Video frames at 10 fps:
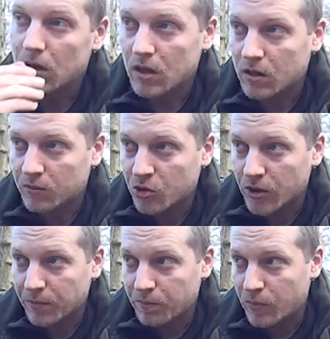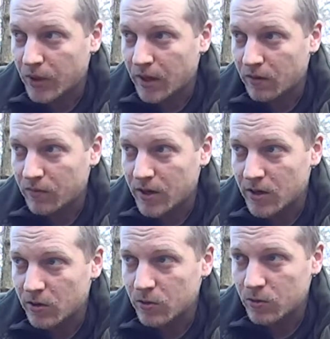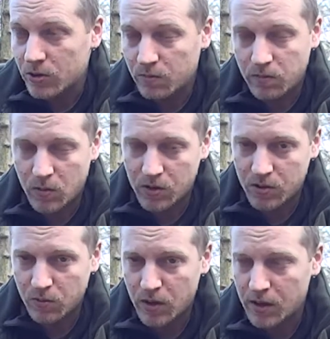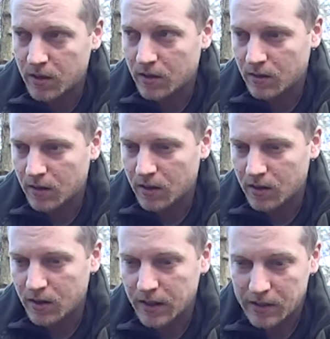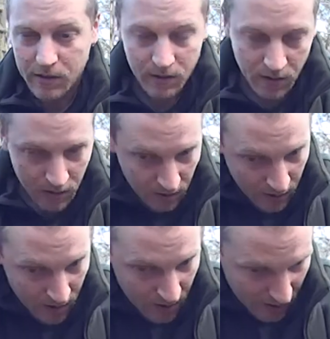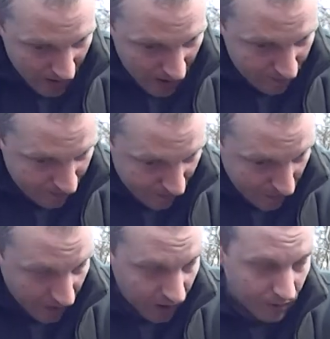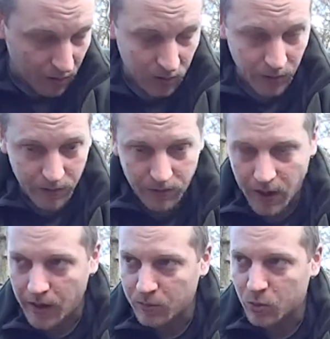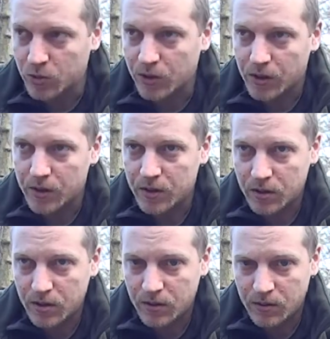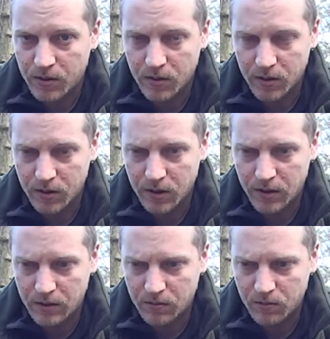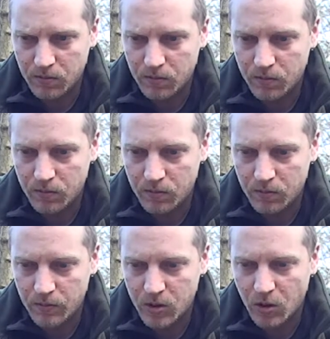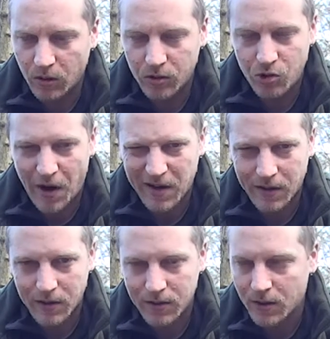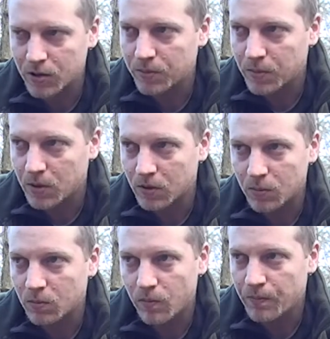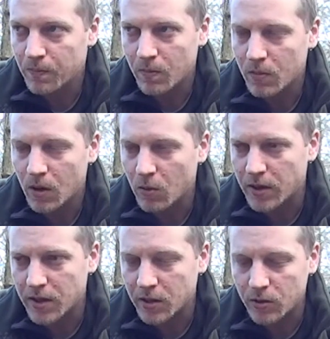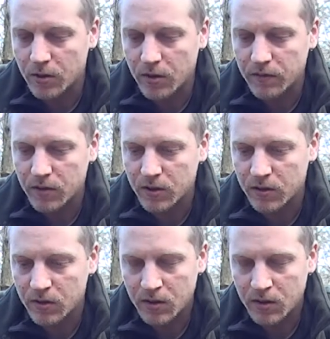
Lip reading: I'm trying to bring out videos once a week at least. Thinking about doing animal signs, like the not tracking as such, because I'm nowhere near good enough to